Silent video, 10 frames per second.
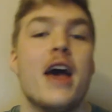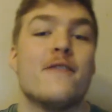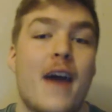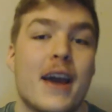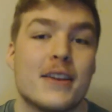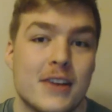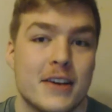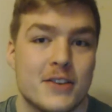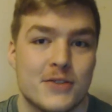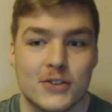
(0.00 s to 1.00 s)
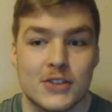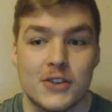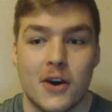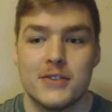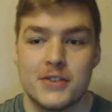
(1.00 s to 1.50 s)
In fact, later on
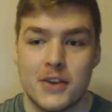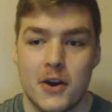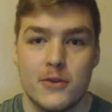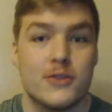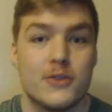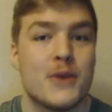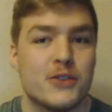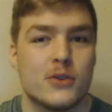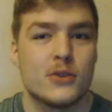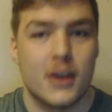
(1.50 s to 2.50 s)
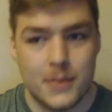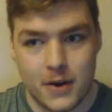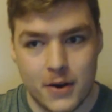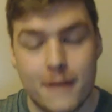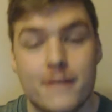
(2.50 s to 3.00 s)
tonight, so do make sure you
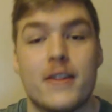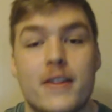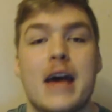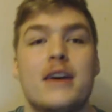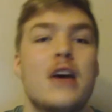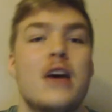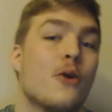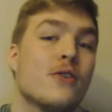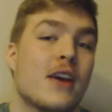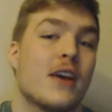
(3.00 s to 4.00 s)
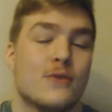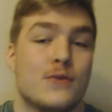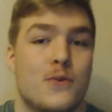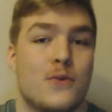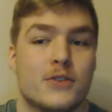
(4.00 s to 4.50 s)
keep an eye out for that. I want to thank you
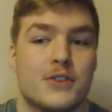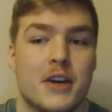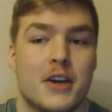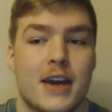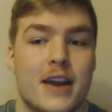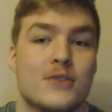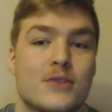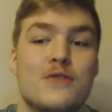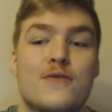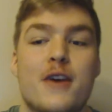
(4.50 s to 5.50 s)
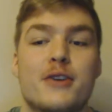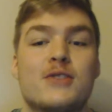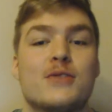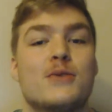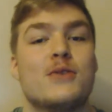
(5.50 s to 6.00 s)
all for watching and I'll see you
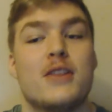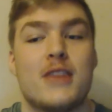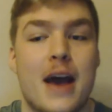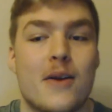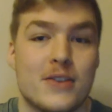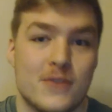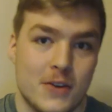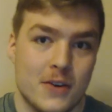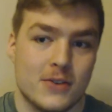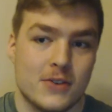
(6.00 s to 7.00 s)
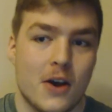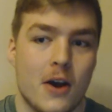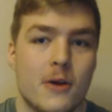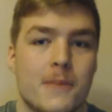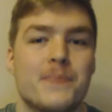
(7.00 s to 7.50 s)
very soon in the Outlast video.
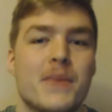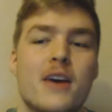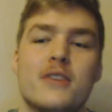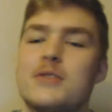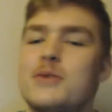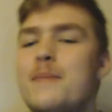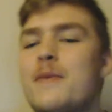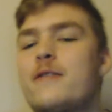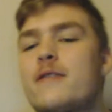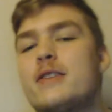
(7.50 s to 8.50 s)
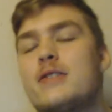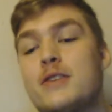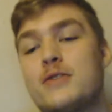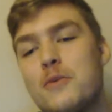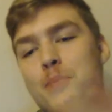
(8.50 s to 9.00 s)
So until then, my
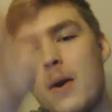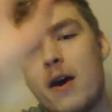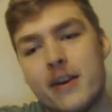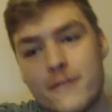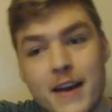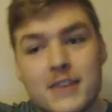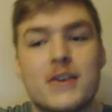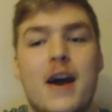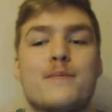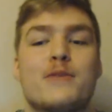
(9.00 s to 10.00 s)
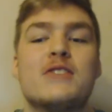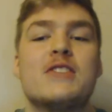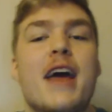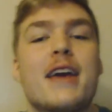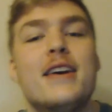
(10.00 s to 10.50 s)
friends, it's goodbye. Thanks for having me
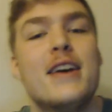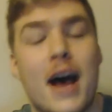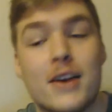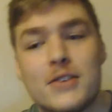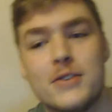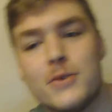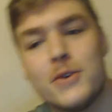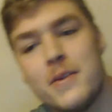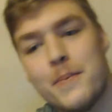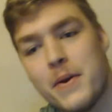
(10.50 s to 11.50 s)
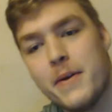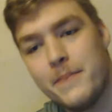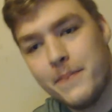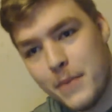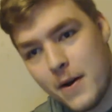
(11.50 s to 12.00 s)
today. I'll see you all in a
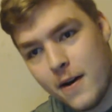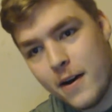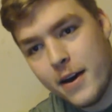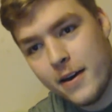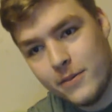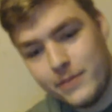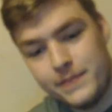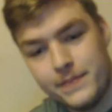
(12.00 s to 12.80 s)
bit. Bye.